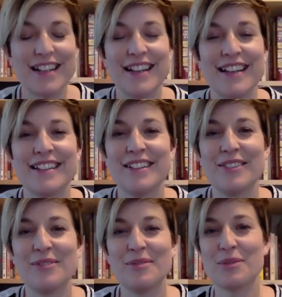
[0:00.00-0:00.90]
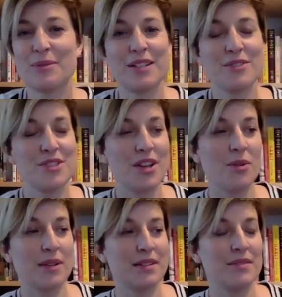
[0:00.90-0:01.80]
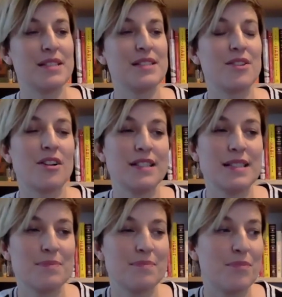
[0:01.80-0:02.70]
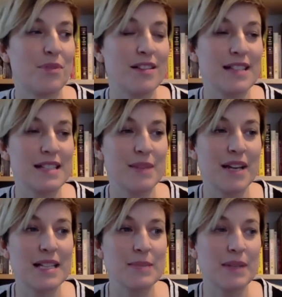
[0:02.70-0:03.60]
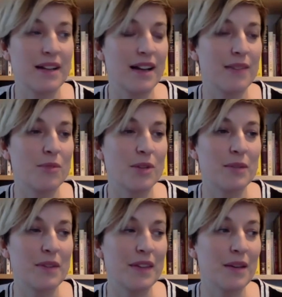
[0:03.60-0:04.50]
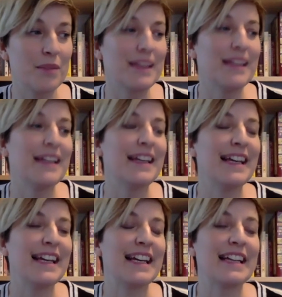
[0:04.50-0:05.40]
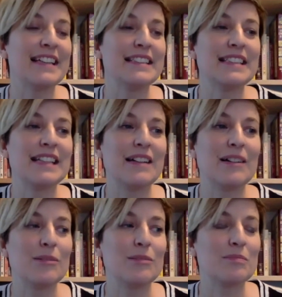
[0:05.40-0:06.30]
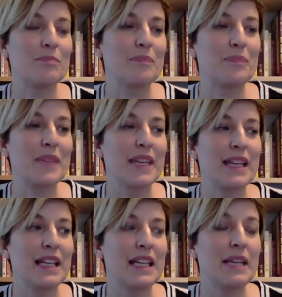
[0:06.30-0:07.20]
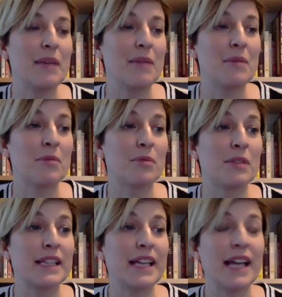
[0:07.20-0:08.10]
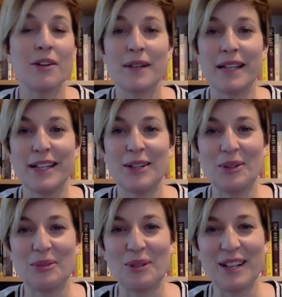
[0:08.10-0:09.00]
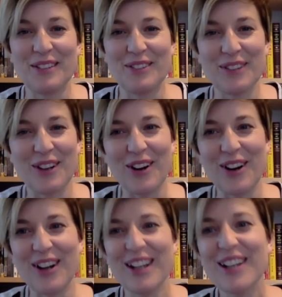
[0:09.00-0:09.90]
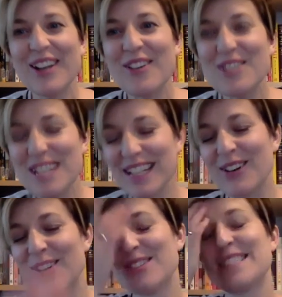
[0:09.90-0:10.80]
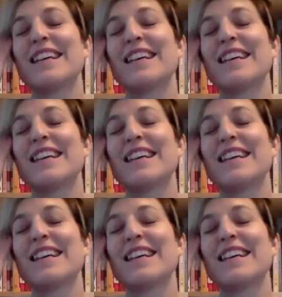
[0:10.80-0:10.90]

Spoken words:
And 3 years ago when we started this process, my husband and I working with him, and he made me really angry on one of our coaching calls.